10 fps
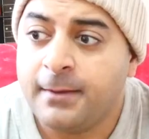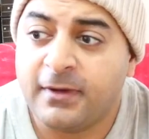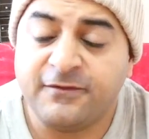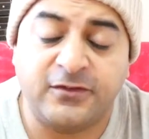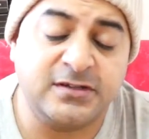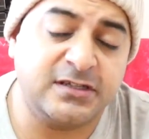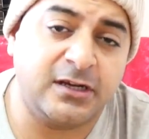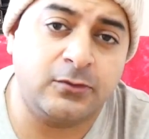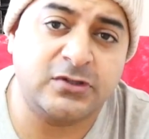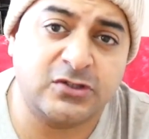My first
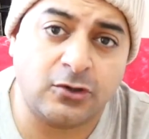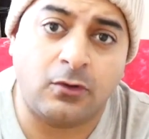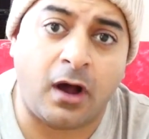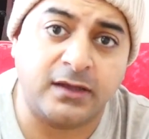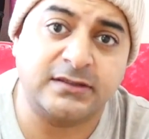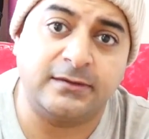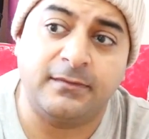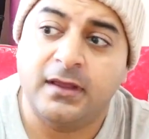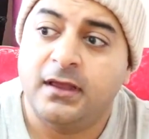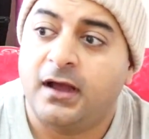year was so awesome.